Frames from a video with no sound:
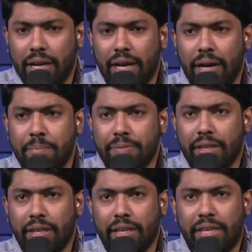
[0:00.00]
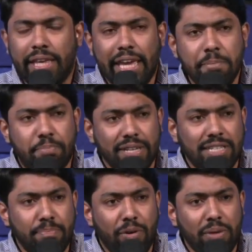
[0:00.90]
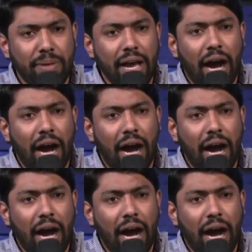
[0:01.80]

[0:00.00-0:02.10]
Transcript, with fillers: um, He impressed upon my